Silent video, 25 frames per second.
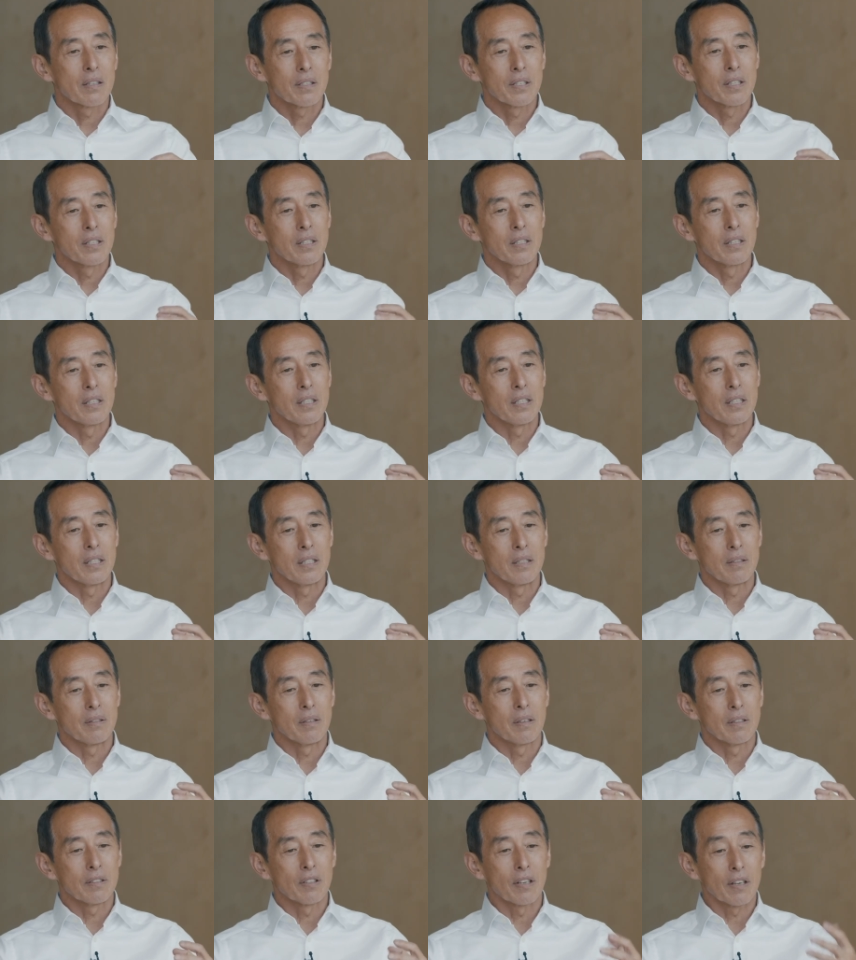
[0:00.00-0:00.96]

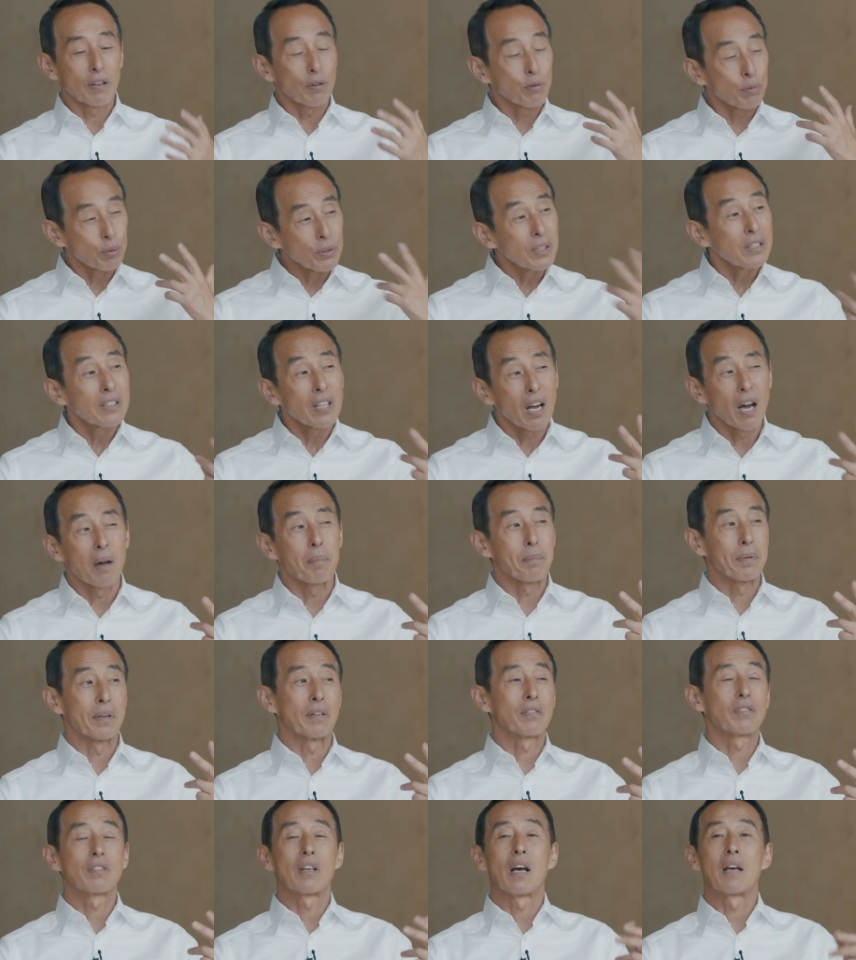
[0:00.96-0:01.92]
Clearly, there are three
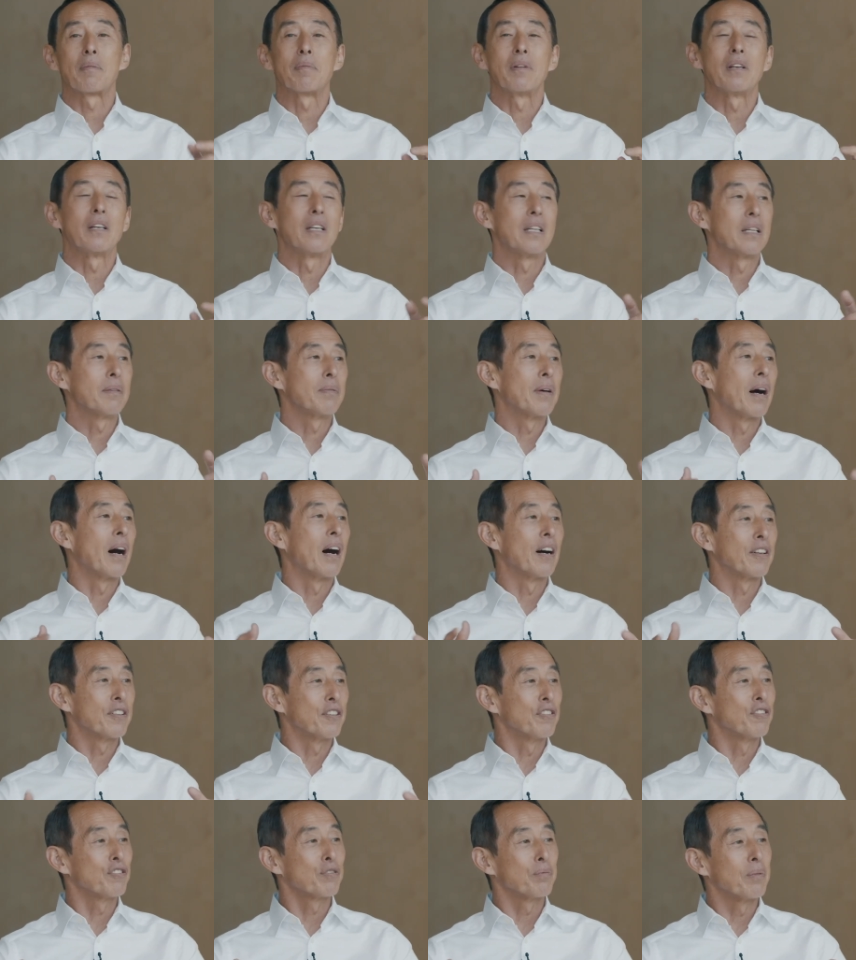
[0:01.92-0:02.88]
topics I believe
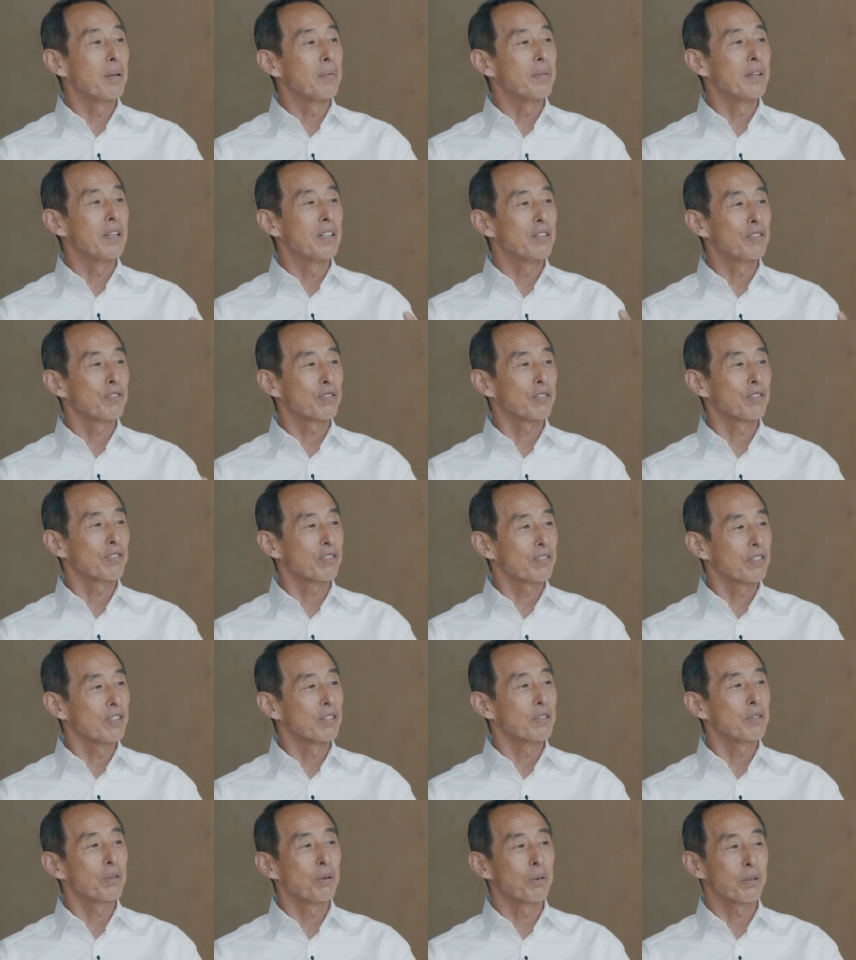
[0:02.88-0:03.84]
audience mm. may be mm.
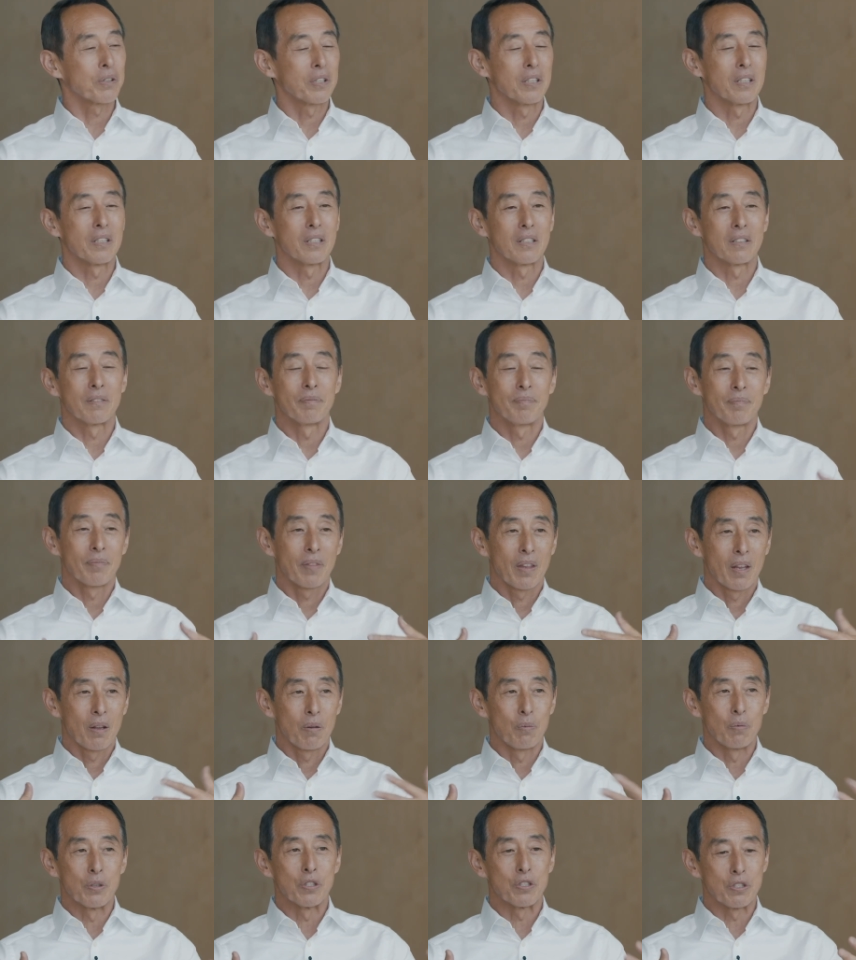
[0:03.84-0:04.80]
interested in talking
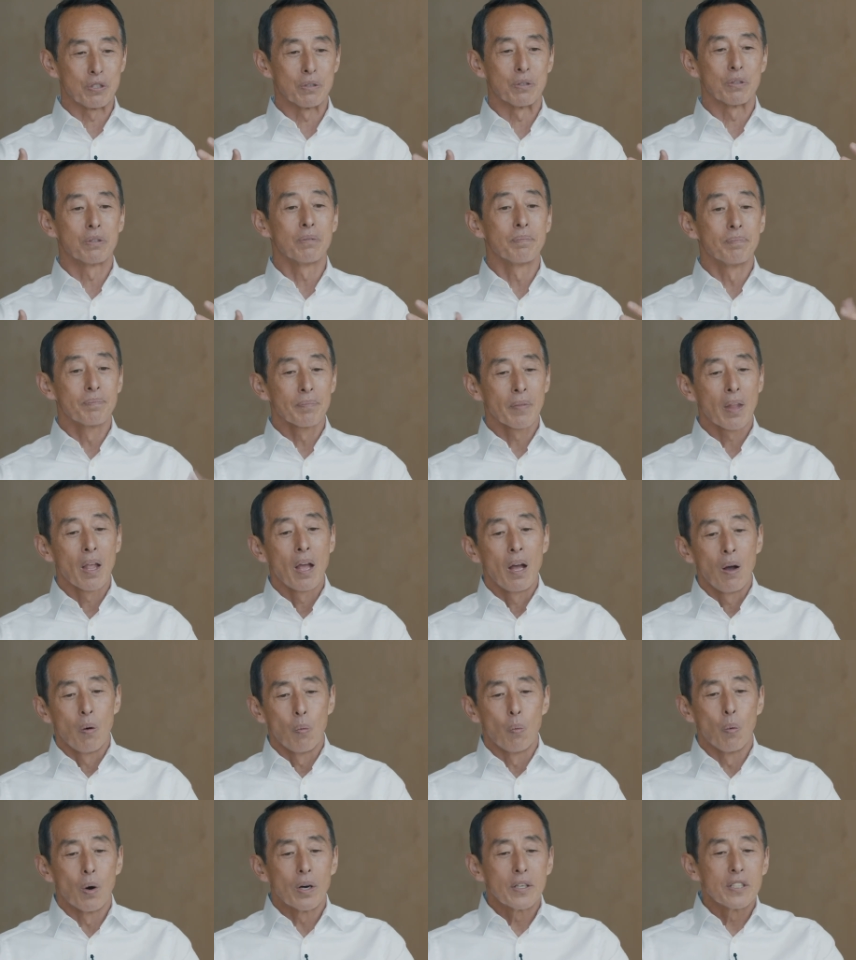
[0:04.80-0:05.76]
with you.
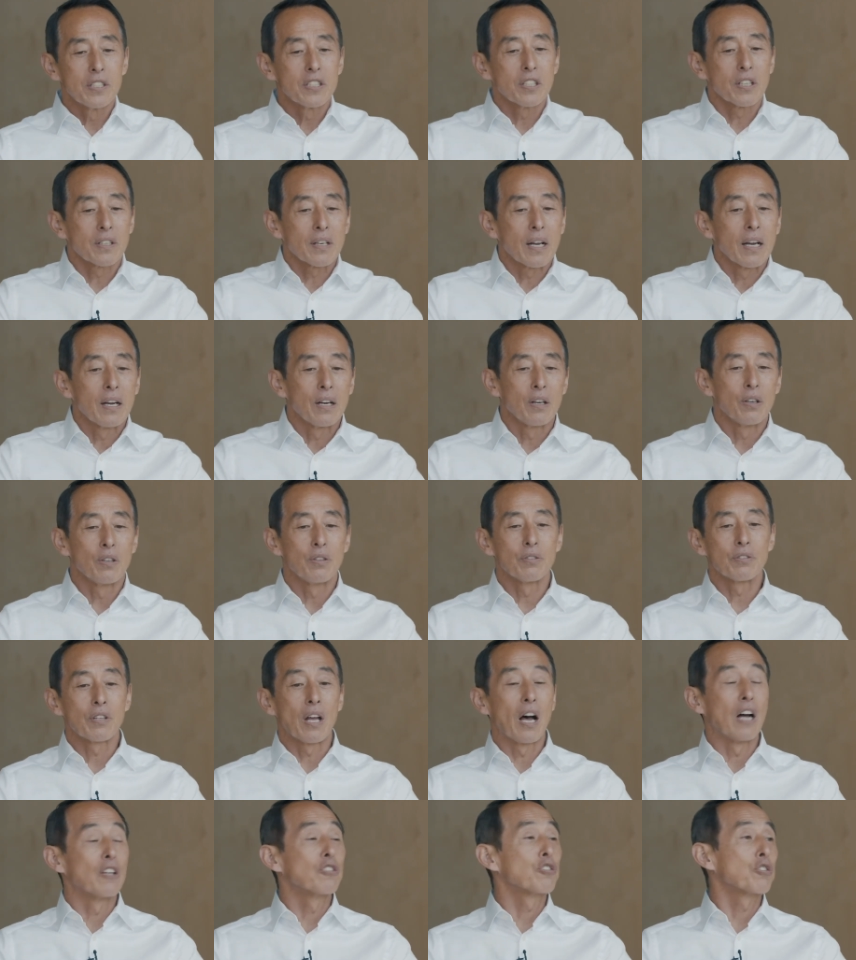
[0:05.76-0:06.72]
One is
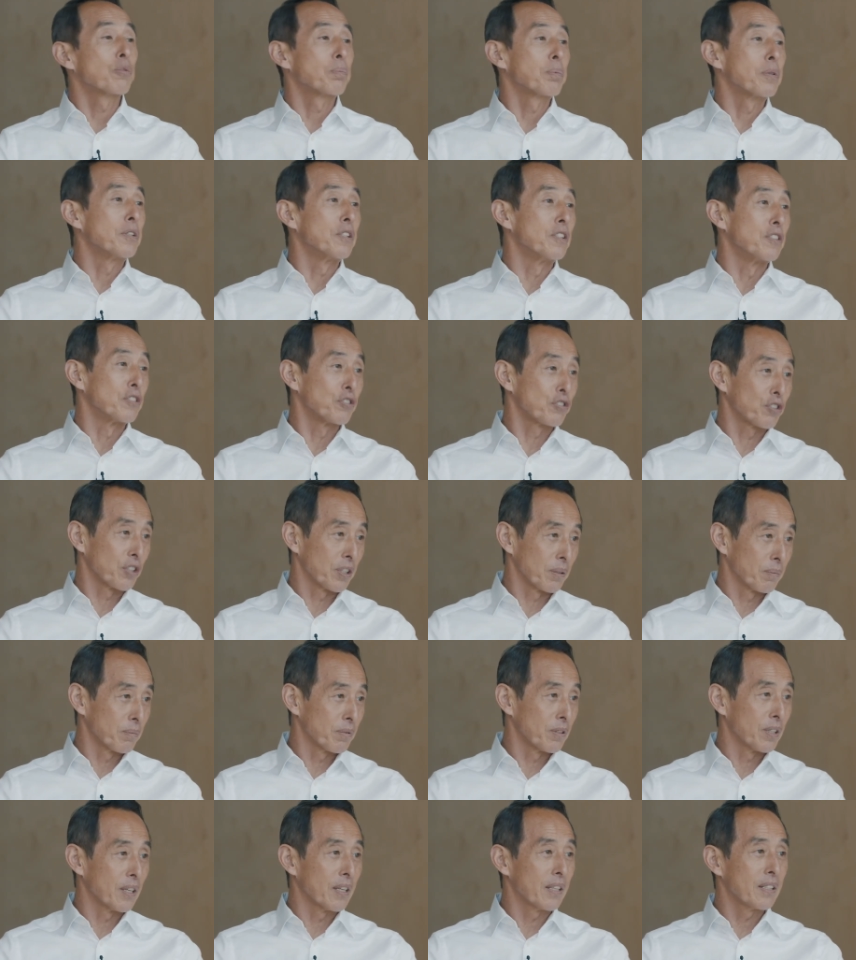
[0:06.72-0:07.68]
around
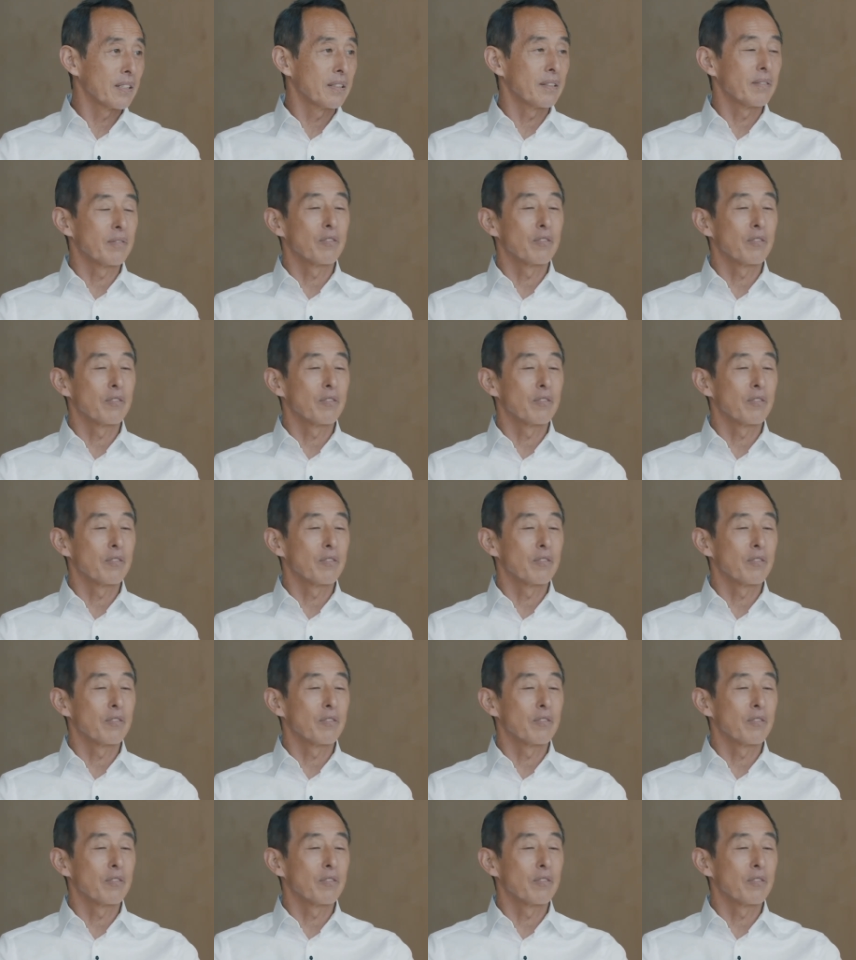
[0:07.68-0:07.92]
entrepreneurship, right?